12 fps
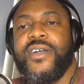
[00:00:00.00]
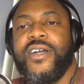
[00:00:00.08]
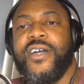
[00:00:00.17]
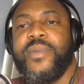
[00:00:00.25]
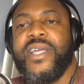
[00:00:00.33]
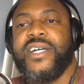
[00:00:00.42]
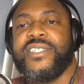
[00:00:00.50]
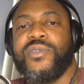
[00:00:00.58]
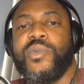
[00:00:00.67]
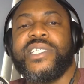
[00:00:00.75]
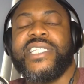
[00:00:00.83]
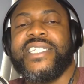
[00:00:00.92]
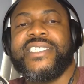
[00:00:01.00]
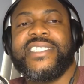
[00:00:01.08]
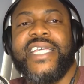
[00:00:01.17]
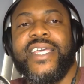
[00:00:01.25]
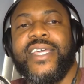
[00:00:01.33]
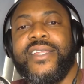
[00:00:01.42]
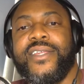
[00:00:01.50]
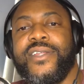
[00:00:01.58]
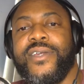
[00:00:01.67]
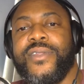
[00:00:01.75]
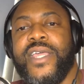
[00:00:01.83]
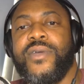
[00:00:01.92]
uh, because of what they said. You
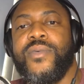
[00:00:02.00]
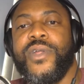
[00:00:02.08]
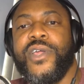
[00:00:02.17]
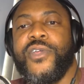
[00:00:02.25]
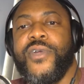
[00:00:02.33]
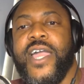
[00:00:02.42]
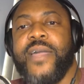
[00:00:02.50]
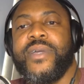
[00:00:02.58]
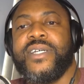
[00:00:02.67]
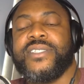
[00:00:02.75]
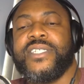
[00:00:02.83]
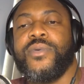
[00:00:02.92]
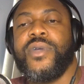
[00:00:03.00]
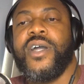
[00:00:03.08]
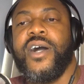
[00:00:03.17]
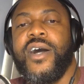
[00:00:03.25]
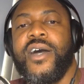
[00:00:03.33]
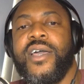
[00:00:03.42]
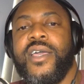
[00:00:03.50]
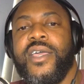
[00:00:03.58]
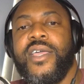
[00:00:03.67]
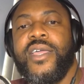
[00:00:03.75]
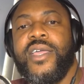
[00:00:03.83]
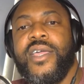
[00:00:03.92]
know, they want to cry because they were caught.
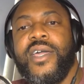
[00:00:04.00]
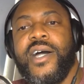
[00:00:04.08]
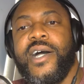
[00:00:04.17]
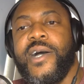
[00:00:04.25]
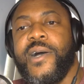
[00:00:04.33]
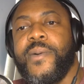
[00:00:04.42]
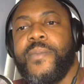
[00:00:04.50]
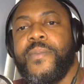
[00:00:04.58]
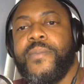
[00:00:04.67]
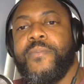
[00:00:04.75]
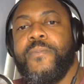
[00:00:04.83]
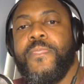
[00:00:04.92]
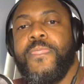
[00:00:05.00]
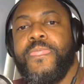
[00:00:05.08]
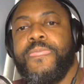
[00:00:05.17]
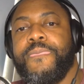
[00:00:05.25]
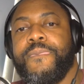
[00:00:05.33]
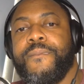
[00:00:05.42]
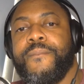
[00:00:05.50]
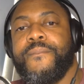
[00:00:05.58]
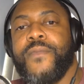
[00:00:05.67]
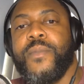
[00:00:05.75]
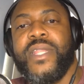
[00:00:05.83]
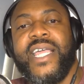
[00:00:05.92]
Um,
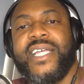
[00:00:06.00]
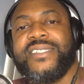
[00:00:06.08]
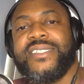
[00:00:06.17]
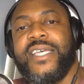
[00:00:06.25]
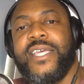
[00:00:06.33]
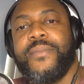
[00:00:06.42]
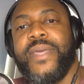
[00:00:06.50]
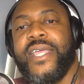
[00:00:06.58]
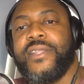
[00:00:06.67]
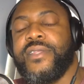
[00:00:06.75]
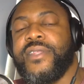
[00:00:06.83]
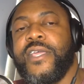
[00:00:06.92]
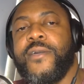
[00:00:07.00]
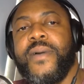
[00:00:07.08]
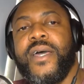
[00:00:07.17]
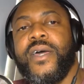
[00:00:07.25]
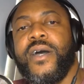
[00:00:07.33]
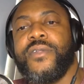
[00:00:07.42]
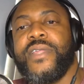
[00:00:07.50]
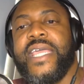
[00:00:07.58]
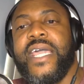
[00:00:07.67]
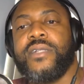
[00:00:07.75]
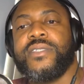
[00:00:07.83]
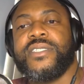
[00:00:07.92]
but like I said, man, think about all the
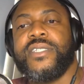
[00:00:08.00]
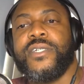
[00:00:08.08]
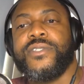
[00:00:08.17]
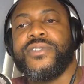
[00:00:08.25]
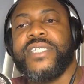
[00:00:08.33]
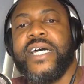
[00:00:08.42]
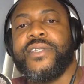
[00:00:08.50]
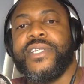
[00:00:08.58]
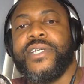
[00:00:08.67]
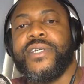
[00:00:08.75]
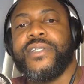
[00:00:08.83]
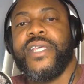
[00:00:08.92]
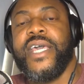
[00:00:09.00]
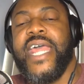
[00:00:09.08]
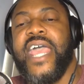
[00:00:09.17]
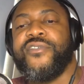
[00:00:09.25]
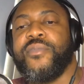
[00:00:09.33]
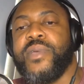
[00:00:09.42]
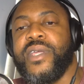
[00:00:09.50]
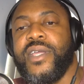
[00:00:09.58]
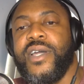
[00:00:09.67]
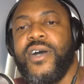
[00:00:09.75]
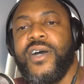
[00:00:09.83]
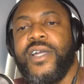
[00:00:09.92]
countless others out there that haven't been
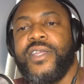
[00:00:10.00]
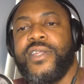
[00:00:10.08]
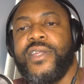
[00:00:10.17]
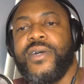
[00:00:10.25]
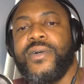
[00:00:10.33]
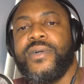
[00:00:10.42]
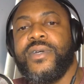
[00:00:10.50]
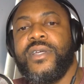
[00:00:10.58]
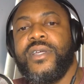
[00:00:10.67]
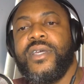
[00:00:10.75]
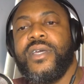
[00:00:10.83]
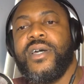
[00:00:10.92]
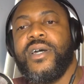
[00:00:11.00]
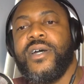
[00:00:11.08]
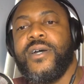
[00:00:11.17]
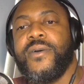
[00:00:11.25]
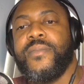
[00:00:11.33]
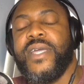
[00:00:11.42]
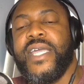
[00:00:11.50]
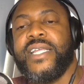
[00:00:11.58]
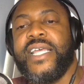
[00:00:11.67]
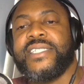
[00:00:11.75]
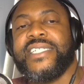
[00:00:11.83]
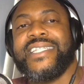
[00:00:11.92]
caught, you know. Um, and,
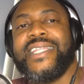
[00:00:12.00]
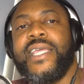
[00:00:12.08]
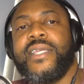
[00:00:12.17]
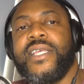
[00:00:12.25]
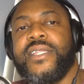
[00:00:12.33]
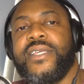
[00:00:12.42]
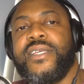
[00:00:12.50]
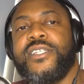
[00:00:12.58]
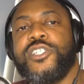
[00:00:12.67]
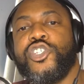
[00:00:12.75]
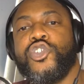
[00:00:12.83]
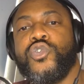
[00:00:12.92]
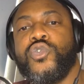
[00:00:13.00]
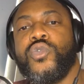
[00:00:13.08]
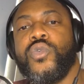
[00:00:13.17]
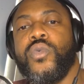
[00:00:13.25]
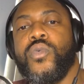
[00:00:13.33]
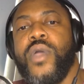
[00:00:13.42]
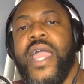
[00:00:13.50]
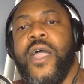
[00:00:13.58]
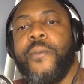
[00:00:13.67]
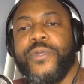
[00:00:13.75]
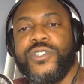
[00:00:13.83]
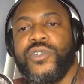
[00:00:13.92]
and to think that these two were
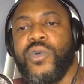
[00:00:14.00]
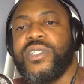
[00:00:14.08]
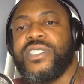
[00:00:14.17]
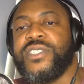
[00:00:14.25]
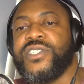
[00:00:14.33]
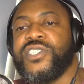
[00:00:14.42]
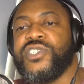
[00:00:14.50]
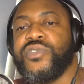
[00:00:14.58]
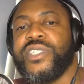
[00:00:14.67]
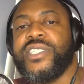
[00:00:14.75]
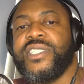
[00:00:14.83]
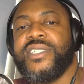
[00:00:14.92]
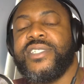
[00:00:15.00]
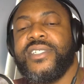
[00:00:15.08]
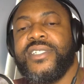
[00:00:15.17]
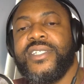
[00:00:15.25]
out patrolling the streets,